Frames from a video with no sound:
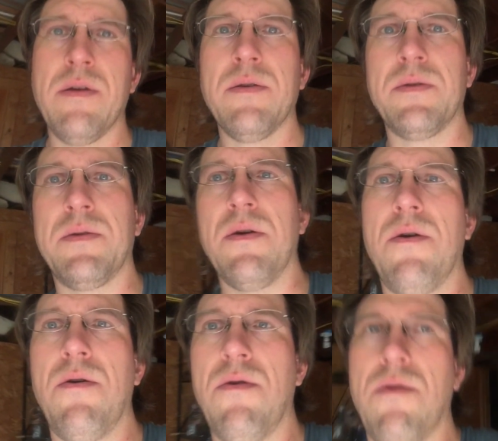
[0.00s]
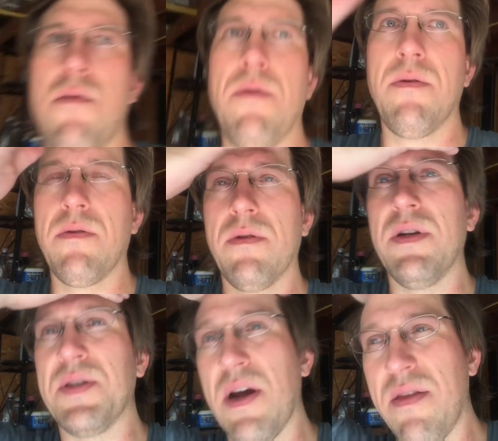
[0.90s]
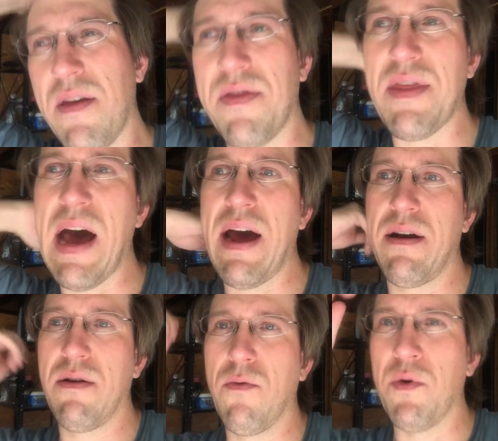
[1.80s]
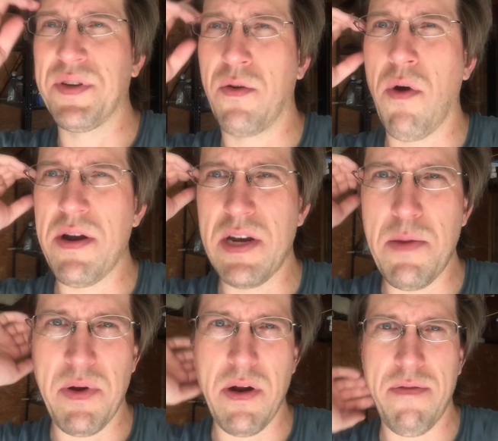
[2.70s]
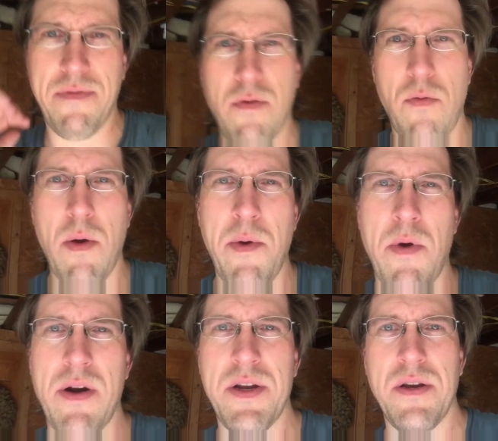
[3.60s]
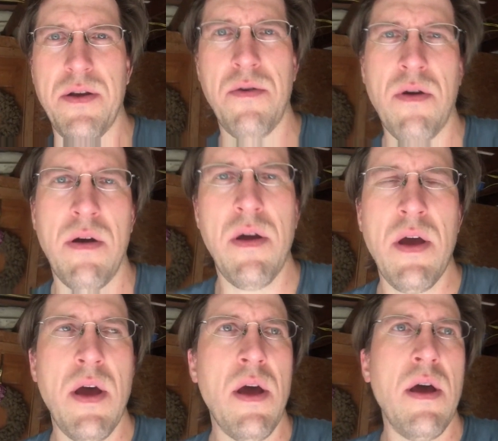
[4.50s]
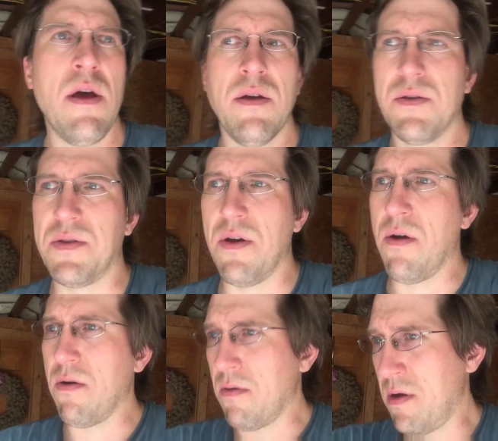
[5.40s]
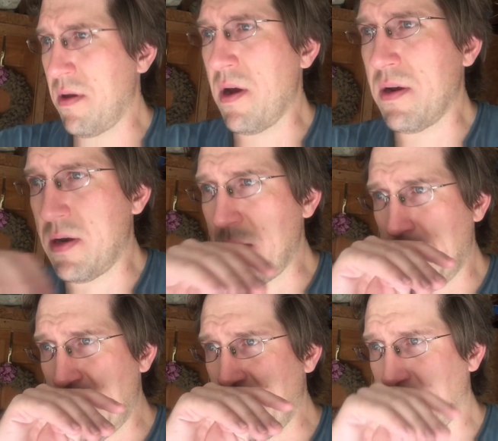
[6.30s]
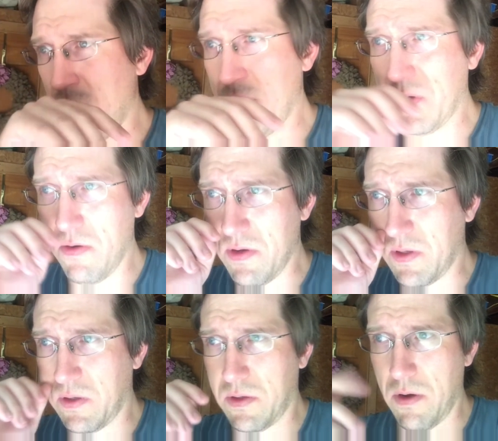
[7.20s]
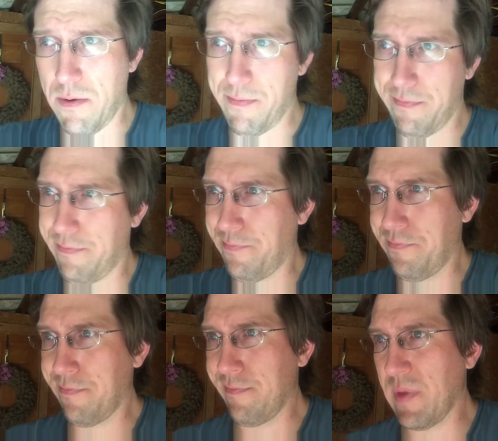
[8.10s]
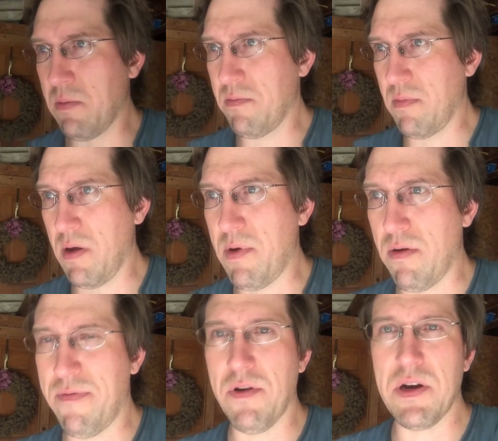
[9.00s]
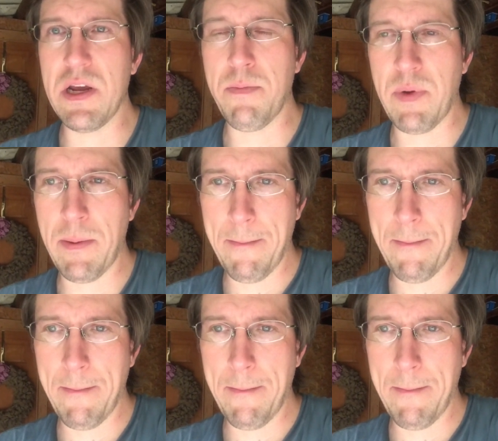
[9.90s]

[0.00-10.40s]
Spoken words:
So decided that that wasn't quite deep enough for what we wanted to do. So yeah, did up this one, so it's about a foot deep.